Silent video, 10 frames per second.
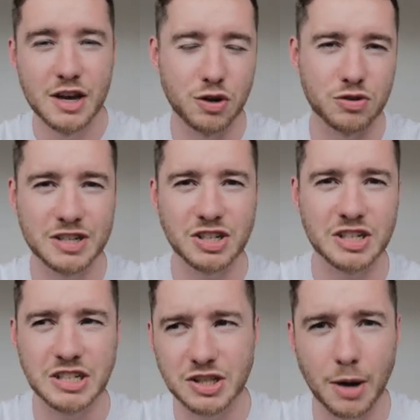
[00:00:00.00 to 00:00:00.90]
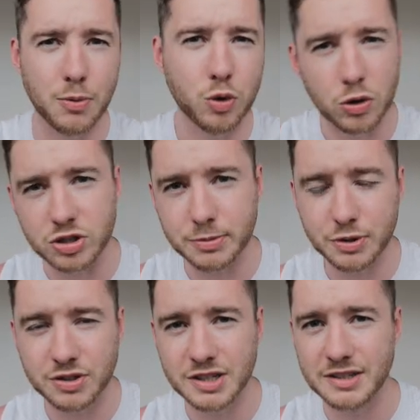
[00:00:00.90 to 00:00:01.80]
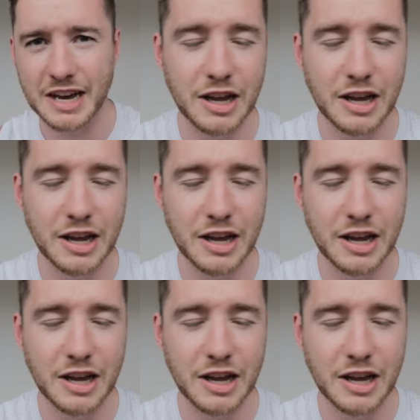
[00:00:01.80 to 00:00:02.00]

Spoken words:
you're essentially double contributing